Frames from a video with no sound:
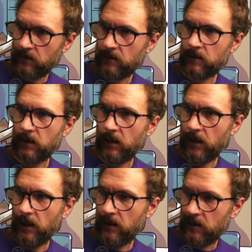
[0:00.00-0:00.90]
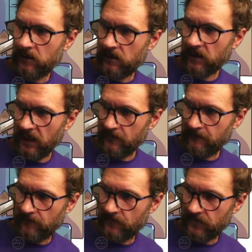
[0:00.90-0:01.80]
Yeah. Okay.
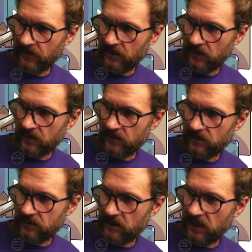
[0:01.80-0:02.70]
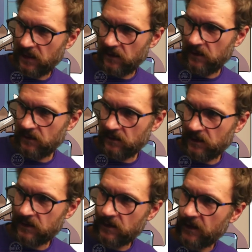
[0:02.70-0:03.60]
So let's try
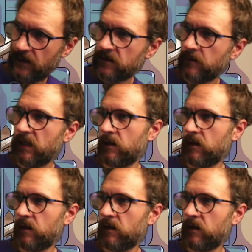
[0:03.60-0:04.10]
let's try it this way.